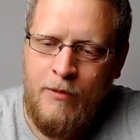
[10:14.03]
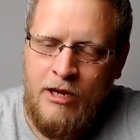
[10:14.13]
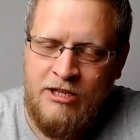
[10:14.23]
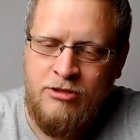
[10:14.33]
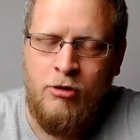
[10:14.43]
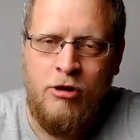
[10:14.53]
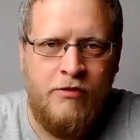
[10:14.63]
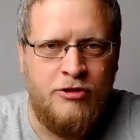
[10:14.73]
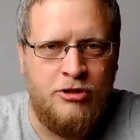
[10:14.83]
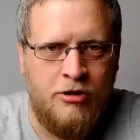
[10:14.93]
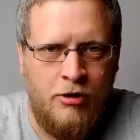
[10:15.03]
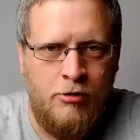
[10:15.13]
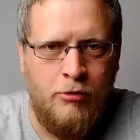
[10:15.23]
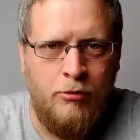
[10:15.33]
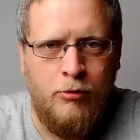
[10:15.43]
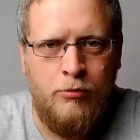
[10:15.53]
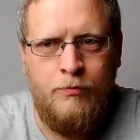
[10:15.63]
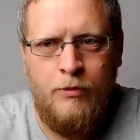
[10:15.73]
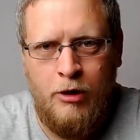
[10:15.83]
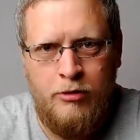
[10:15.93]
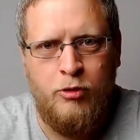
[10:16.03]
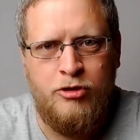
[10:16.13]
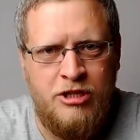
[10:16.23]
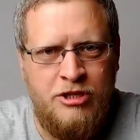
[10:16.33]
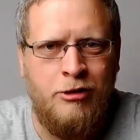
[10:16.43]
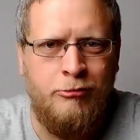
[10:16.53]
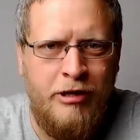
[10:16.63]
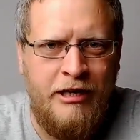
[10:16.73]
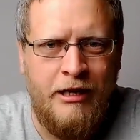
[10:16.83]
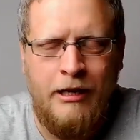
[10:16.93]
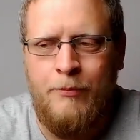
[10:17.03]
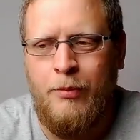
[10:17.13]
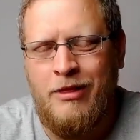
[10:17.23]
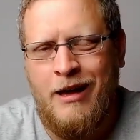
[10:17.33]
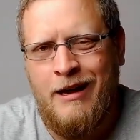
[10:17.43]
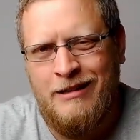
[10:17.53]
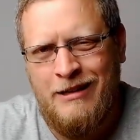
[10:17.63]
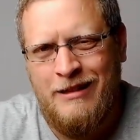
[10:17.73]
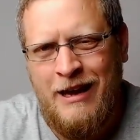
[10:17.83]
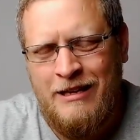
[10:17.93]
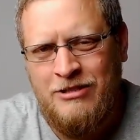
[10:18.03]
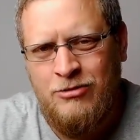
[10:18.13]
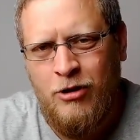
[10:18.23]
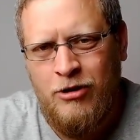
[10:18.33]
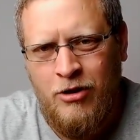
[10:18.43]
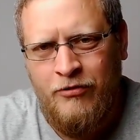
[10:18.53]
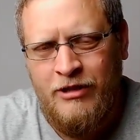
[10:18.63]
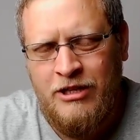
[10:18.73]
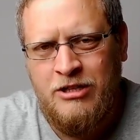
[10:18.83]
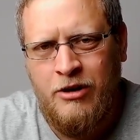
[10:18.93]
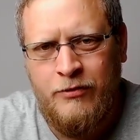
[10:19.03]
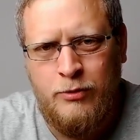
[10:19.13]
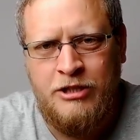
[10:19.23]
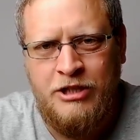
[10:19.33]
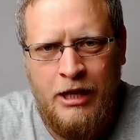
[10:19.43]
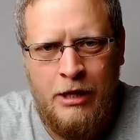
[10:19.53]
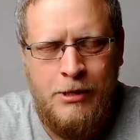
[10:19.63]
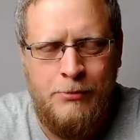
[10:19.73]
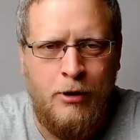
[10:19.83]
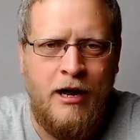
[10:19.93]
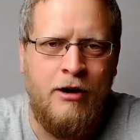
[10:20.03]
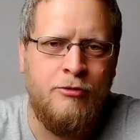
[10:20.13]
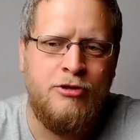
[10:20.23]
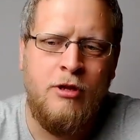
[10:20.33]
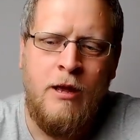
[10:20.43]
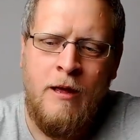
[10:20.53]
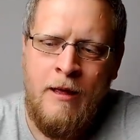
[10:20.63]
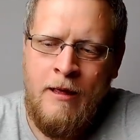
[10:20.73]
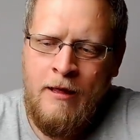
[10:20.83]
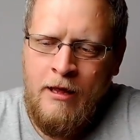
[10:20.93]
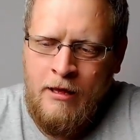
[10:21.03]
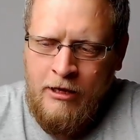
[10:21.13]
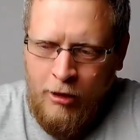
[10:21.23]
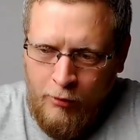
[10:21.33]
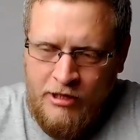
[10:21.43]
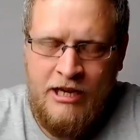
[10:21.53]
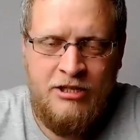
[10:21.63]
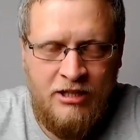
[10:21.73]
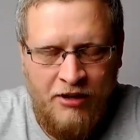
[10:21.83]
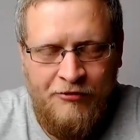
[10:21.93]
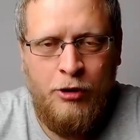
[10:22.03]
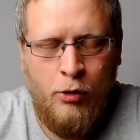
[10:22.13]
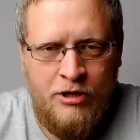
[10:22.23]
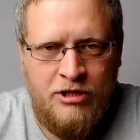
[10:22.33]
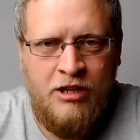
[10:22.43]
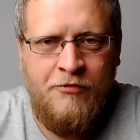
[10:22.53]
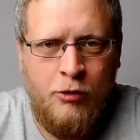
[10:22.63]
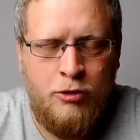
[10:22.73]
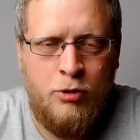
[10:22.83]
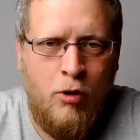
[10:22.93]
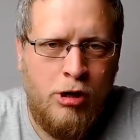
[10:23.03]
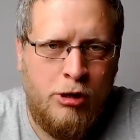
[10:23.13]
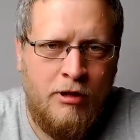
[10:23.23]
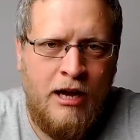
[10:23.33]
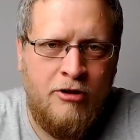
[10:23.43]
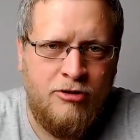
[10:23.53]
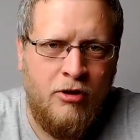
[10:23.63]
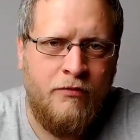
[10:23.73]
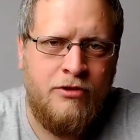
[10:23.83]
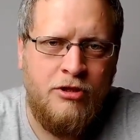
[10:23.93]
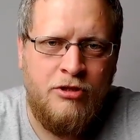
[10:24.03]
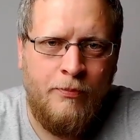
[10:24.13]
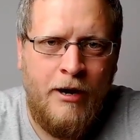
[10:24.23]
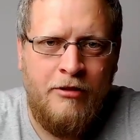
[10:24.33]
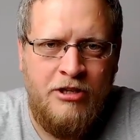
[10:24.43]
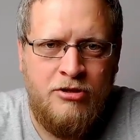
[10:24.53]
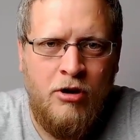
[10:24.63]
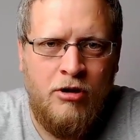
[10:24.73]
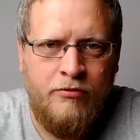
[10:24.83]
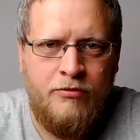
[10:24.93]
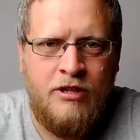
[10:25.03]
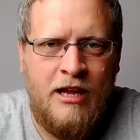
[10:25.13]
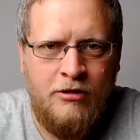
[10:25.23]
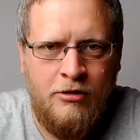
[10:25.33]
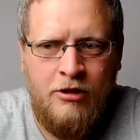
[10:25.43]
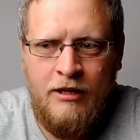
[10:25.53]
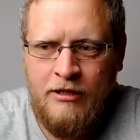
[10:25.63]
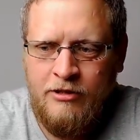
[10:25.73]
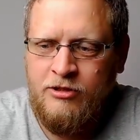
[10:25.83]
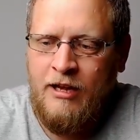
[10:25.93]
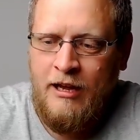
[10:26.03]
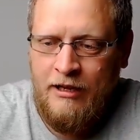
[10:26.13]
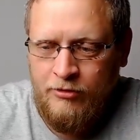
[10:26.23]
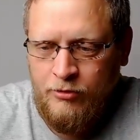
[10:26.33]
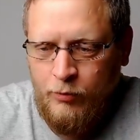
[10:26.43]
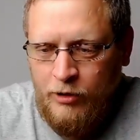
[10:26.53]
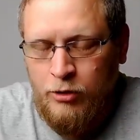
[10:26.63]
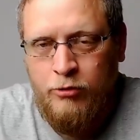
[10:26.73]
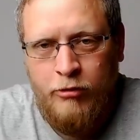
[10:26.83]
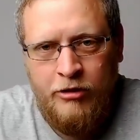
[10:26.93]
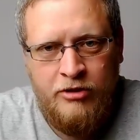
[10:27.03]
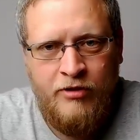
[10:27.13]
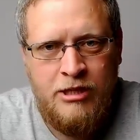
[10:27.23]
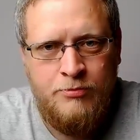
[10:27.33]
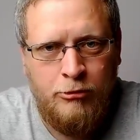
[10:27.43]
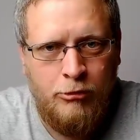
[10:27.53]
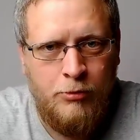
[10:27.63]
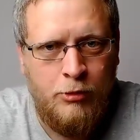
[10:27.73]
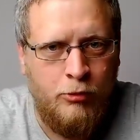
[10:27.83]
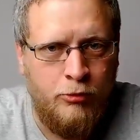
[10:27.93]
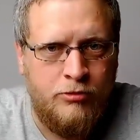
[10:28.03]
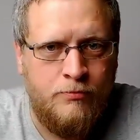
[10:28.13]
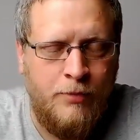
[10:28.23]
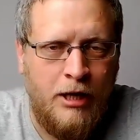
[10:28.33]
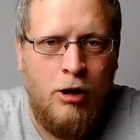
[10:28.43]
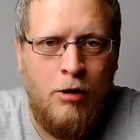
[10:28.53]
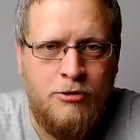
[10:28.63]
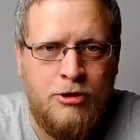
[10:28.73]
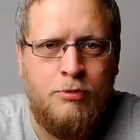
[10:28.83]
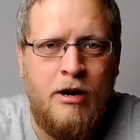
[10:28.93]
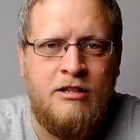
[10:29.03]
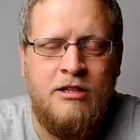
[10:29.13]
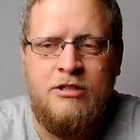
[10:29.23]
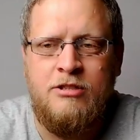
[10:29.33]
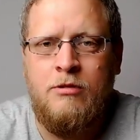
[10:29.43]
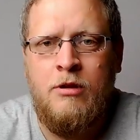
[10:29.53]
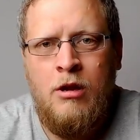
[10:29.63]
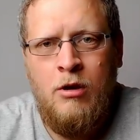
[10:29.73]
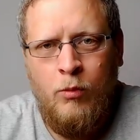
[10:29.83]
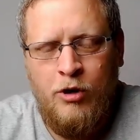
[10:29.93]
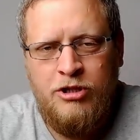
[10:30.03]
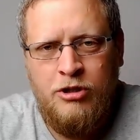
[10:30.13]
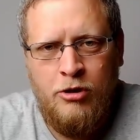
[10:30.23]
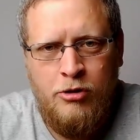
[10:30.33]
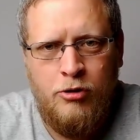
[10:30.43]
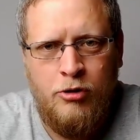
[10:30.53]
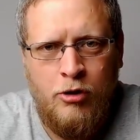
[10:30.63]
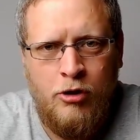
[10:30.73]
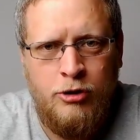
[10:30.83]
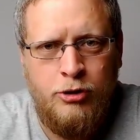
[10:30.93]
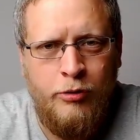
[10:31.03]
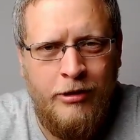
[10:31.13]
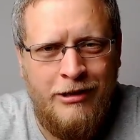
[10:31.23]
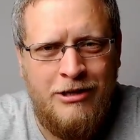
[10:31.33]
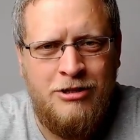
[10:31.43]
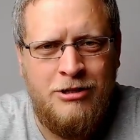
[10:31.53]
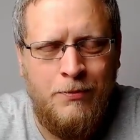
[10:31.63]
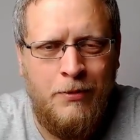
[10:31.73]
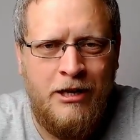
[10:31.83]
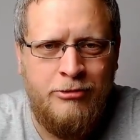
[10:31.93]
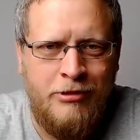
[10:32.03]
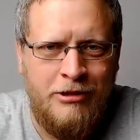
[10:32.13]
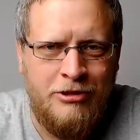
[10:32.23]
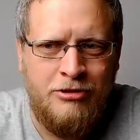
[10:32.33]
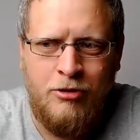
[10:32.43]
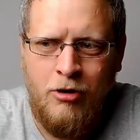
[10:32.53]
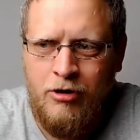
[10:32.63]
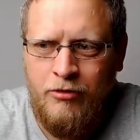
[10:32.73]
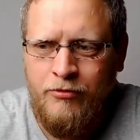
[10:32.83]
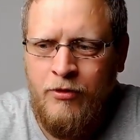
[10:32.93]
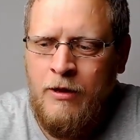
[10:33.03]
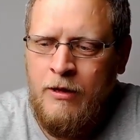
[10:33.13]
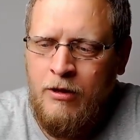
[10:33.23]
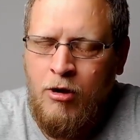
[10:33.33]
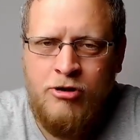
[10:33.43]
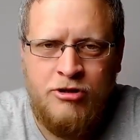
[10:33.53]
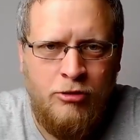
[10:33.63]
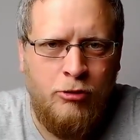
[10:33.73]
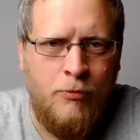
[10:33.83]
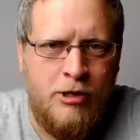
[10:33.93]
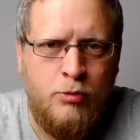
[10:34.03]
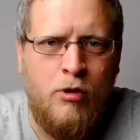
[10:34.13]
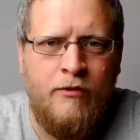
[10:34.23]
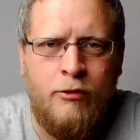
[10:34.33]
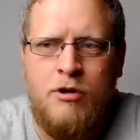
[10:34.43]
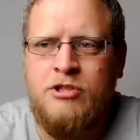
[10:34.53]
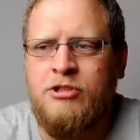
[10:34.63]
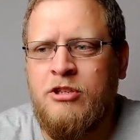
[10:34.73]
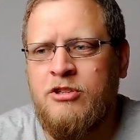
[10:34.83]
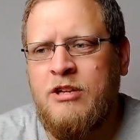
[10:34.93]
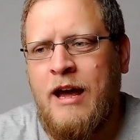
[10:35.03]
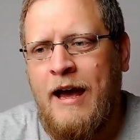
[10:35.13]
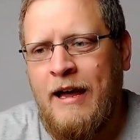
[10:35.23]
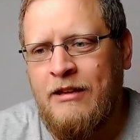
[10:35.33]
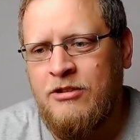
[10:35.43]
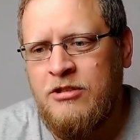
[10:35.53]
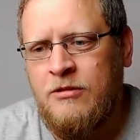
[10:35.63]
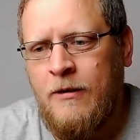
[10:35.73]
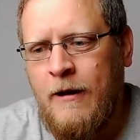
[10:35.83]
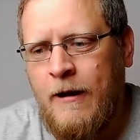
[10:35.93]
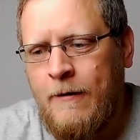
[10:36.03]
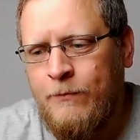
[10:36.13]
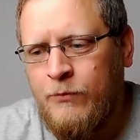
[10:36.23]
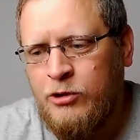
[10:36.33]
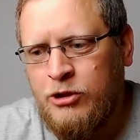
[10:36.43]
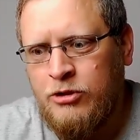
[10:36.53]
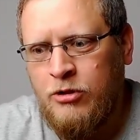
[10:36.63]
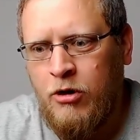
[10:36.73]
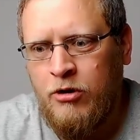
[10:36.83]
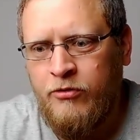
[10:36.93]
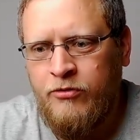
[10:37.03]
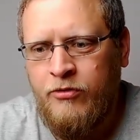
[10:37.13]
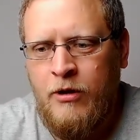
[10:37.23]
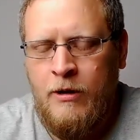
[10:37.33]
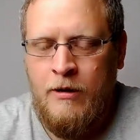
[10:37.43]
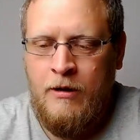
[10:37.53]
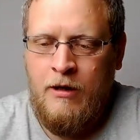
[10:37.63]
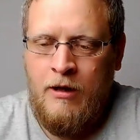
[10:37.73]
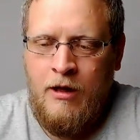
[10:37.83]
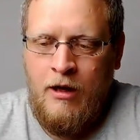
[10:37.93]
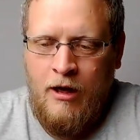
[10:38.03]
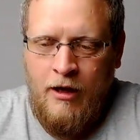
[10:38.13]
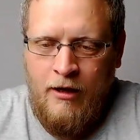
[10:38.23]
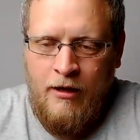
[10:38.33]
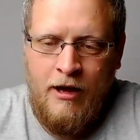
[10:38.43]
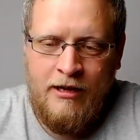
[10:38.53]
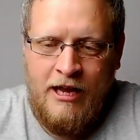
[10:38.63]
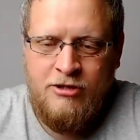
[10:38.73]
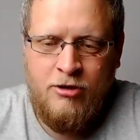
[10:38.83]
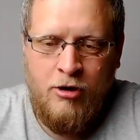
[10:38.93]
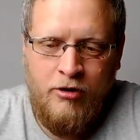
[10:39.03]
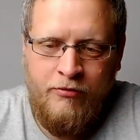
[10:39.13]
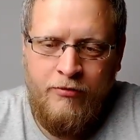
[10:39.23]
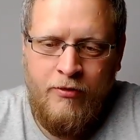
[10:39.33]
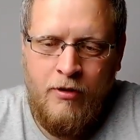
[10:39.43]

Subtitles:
it's not enough just to know the law. You know, in one sense, you can read it, but that is not enough in itself to actually get people housed. You know, it's difficult. It's difficult to argue with housing officers about these kind of standard things. And we do run this Facebook group called Better Homes as Practice, which, you know, you can kind of join. And it's just a place really just to kind of ask anonymized what if questions and just kind of, I guess, kind of